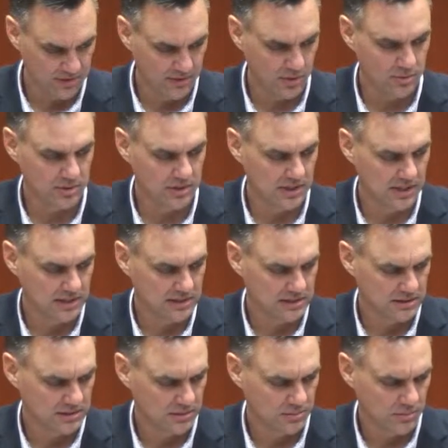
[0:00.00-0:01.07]
for the vote
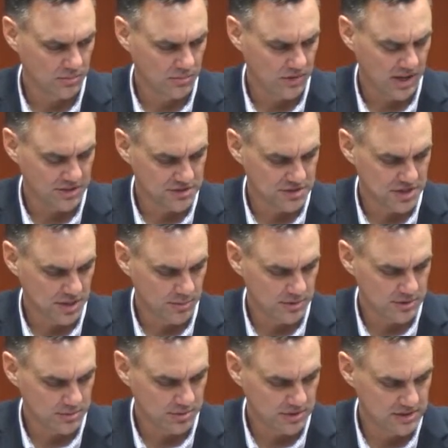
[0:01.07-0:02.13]
in council
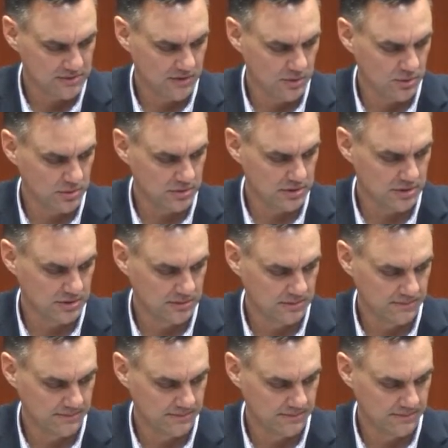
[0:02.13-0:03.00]
chambers. Please vote.